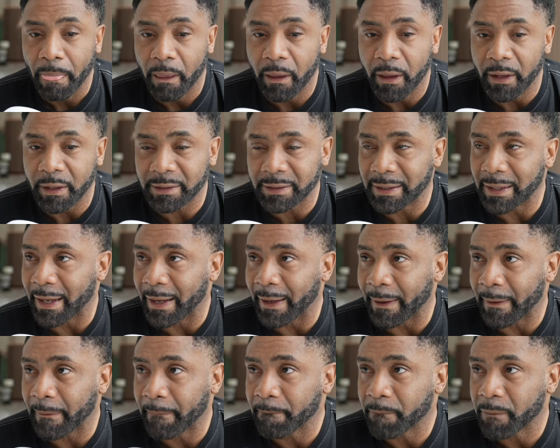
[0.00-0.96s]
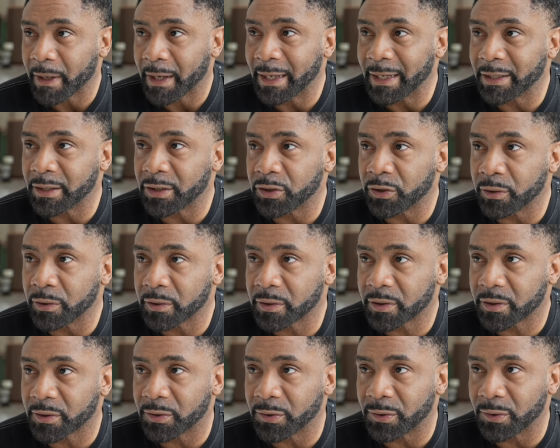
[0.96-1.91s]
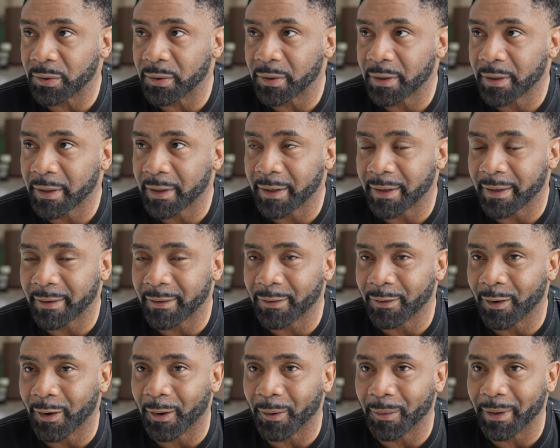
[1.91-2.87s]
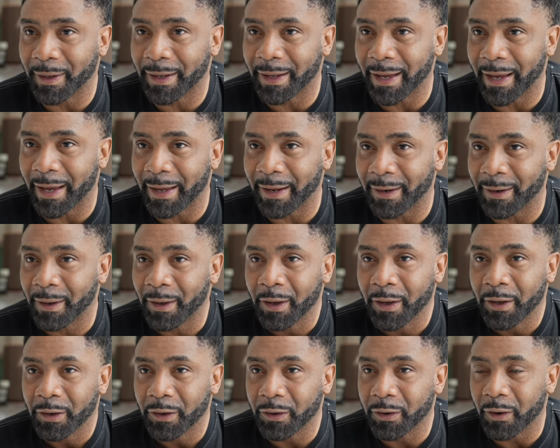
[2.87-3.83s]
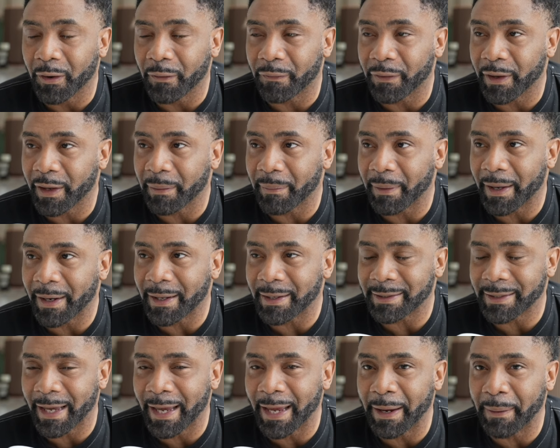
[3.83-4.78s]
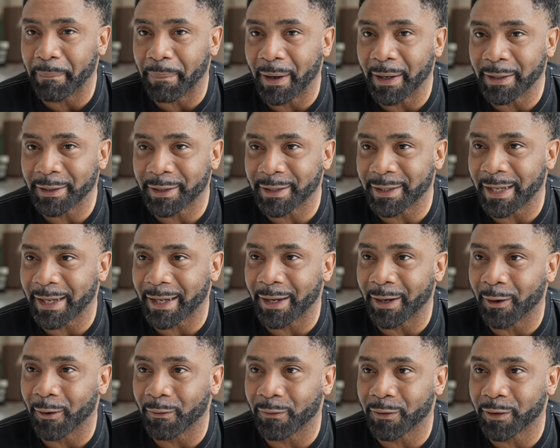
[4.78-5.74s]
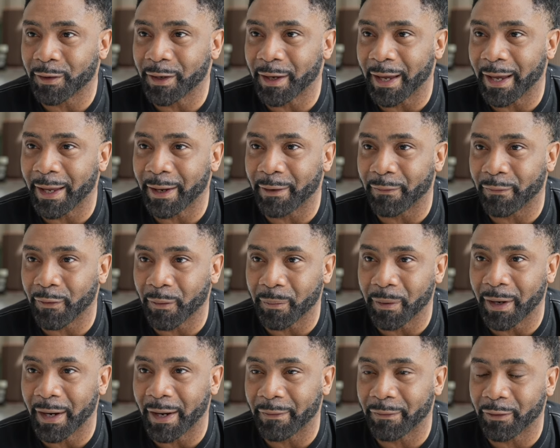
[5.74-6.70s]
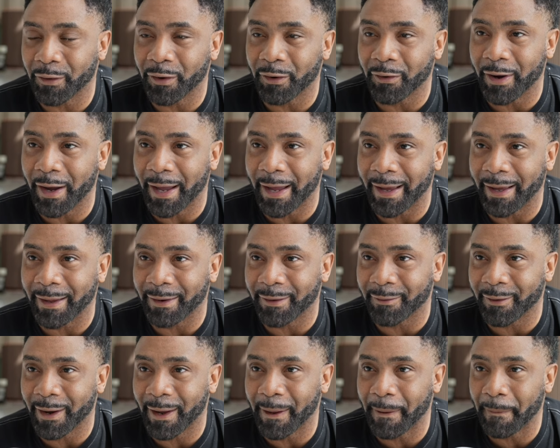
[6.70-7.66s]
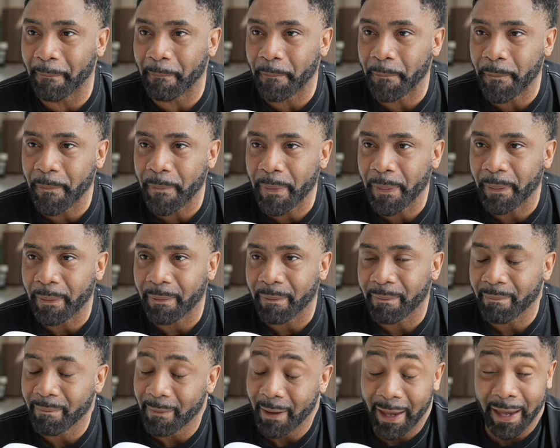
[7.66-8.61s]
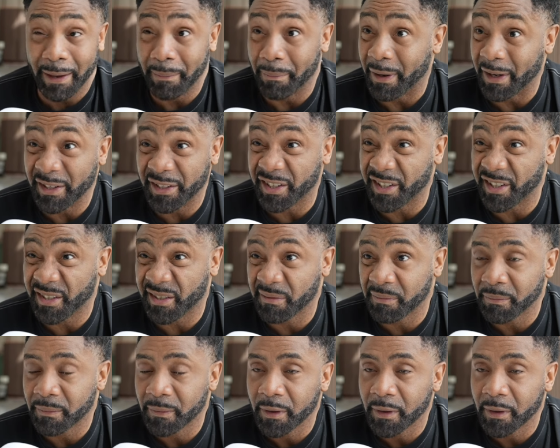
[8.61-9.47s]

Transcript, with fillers: It's like he's used to not only getting, you got to think about it, there's eight punches that can go to your head from your left or your right hand, right? Eight punches.